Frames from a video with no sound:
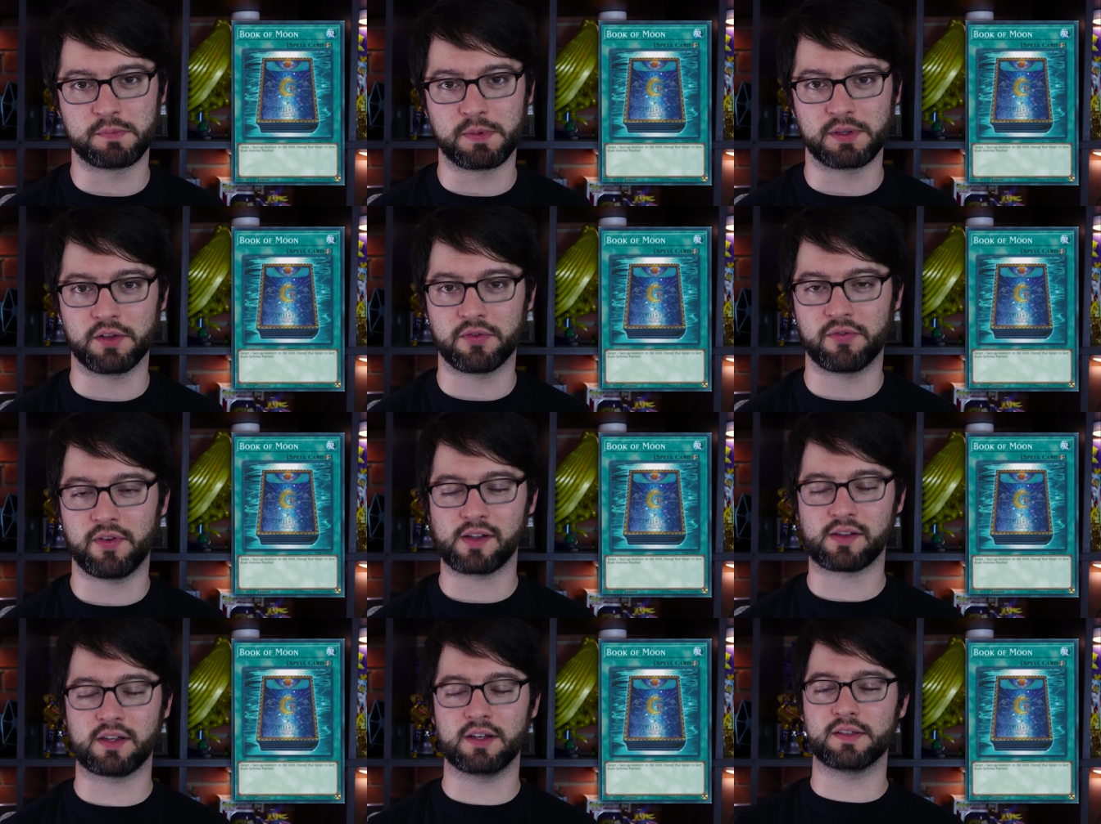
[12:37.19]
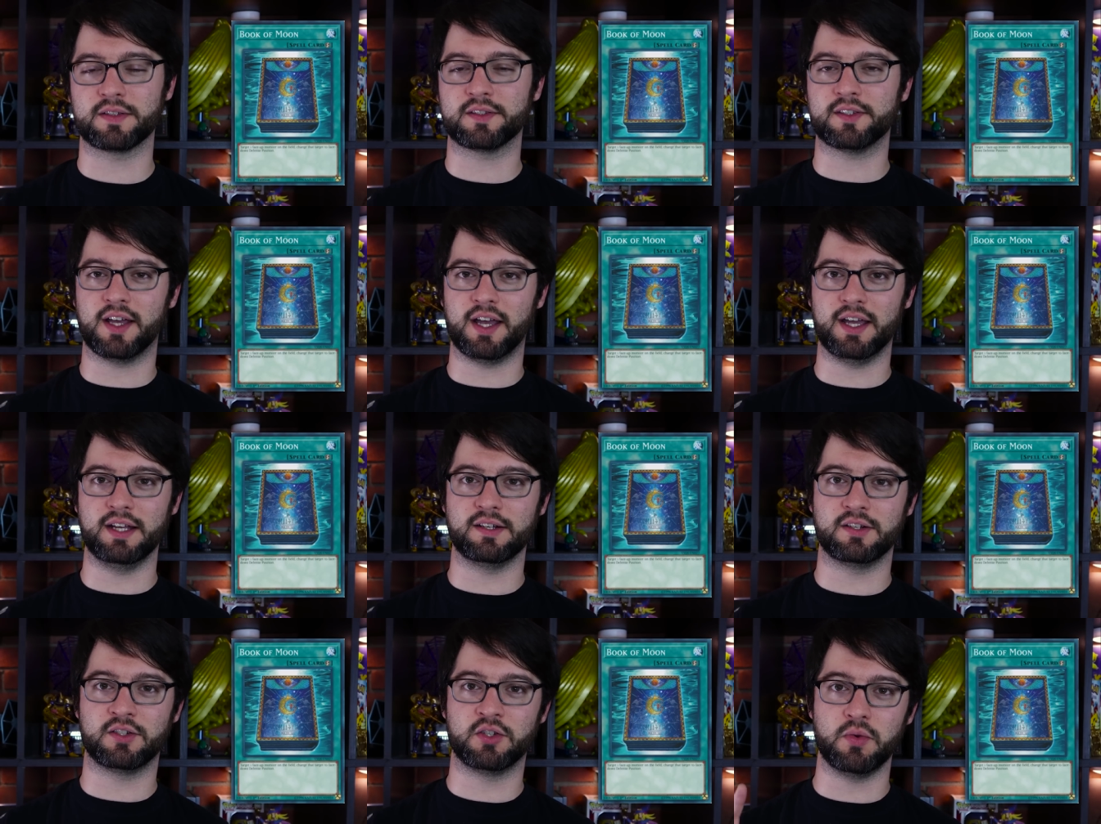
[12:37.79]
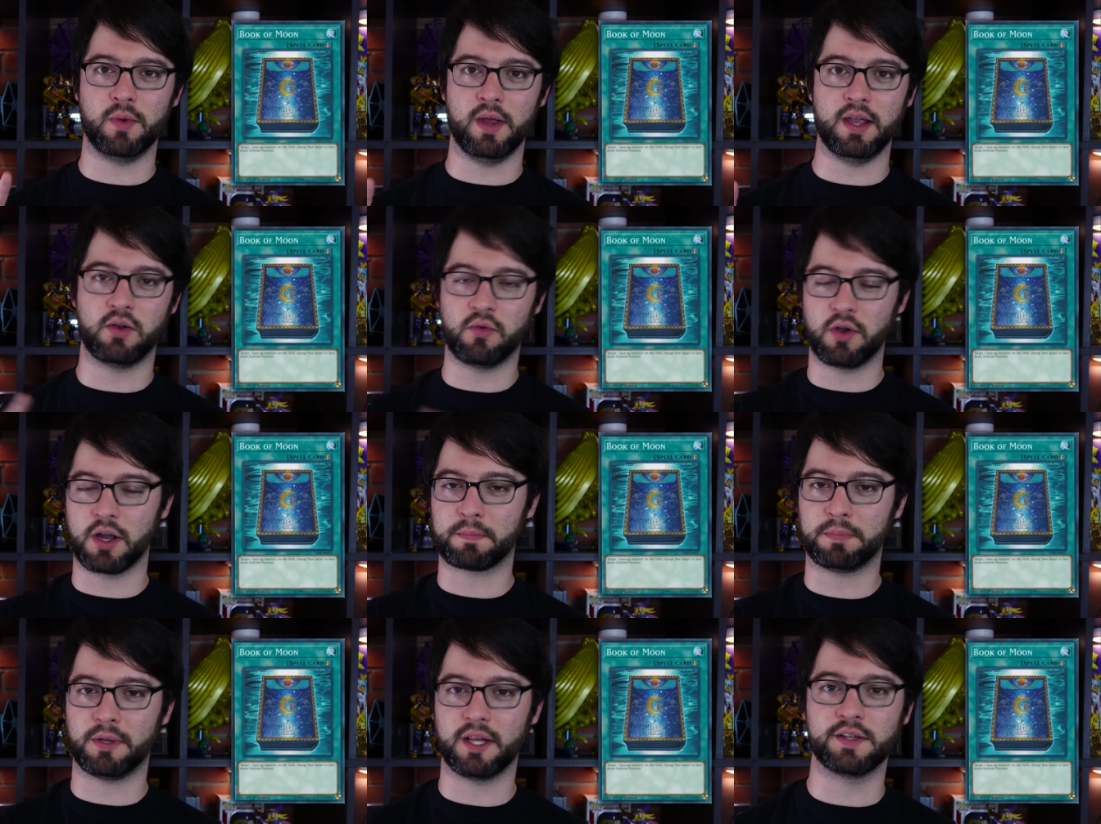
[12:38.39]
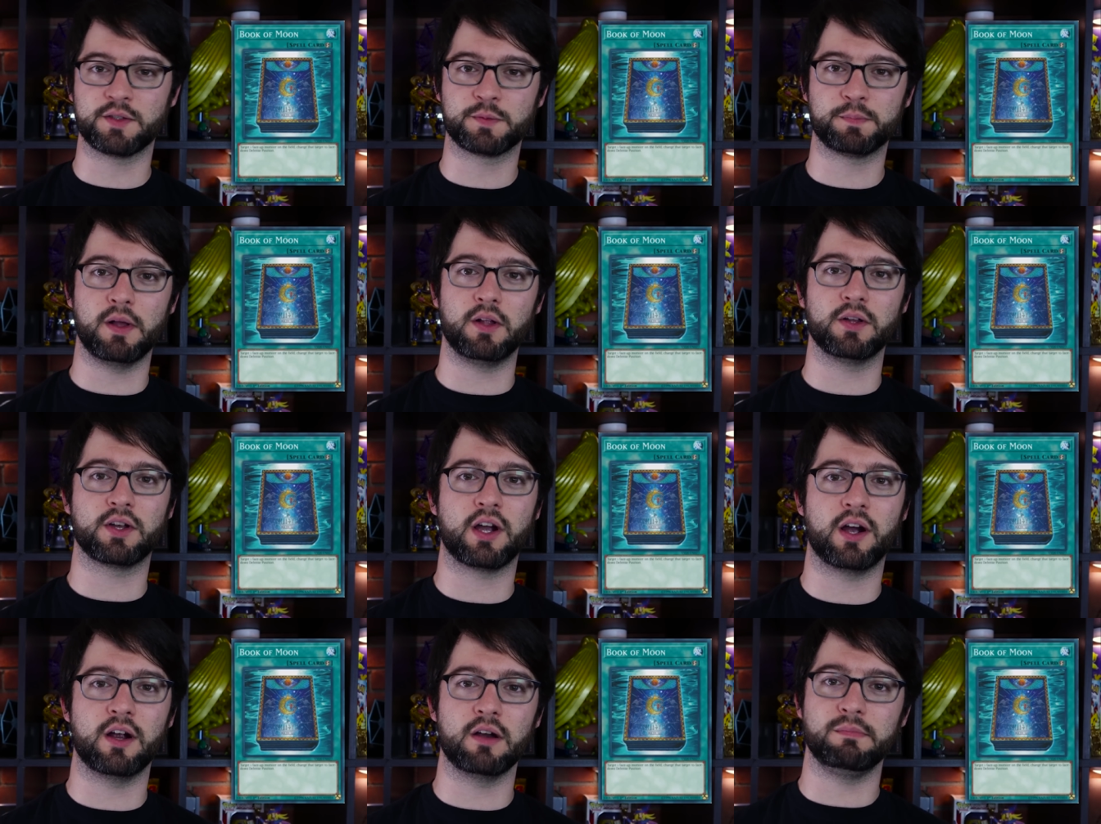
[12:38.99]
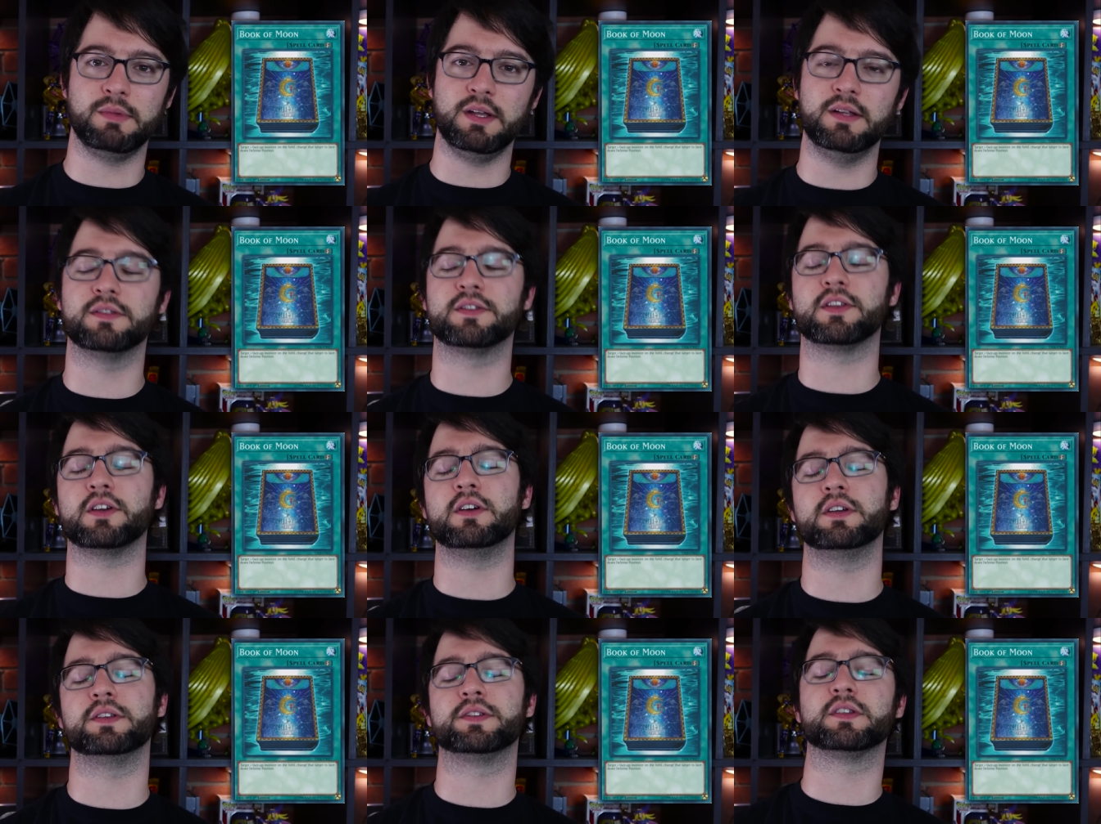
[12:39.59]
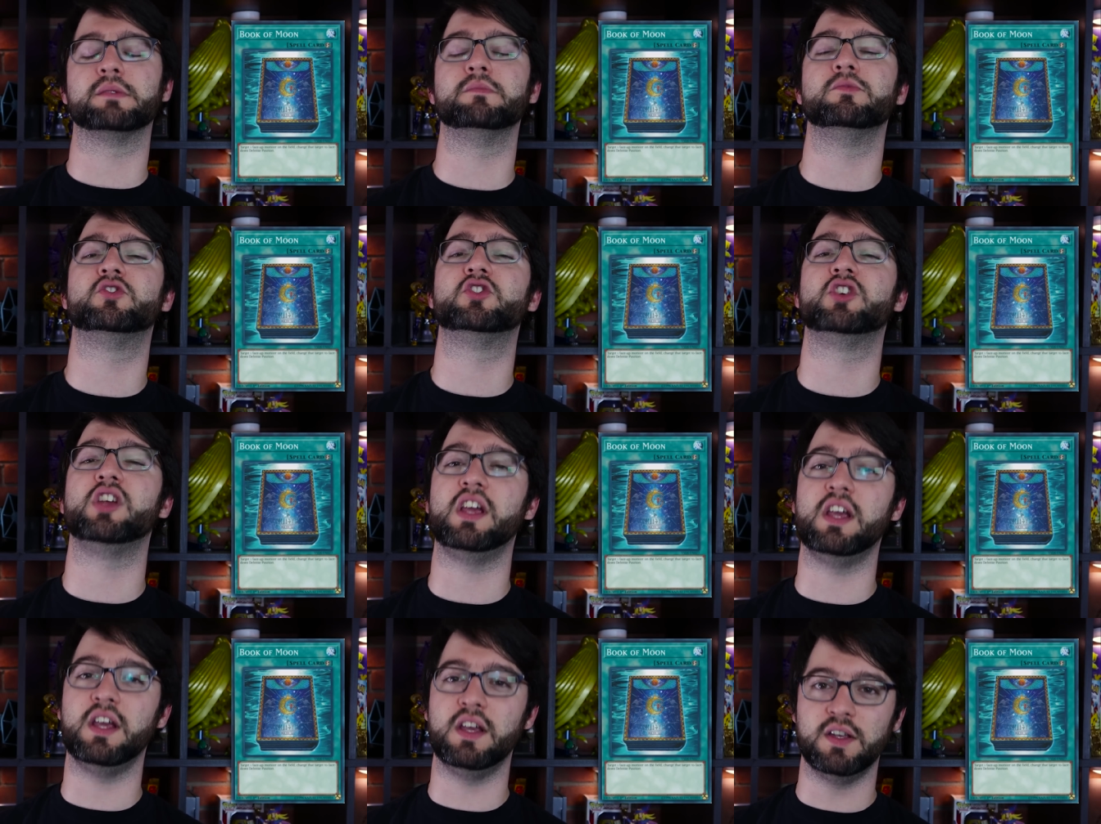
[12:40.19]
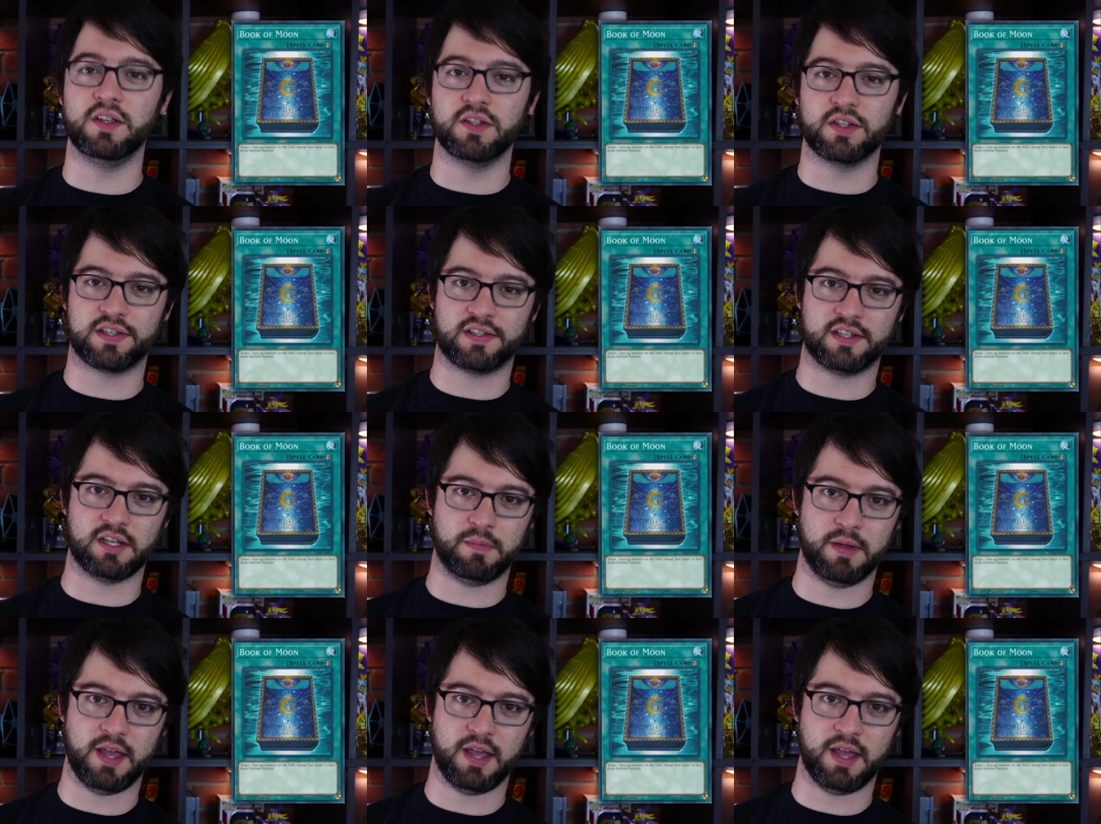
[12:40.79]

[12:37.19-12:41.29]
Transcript: but the fact that it's tied to a quick play spell card means there is some cheese to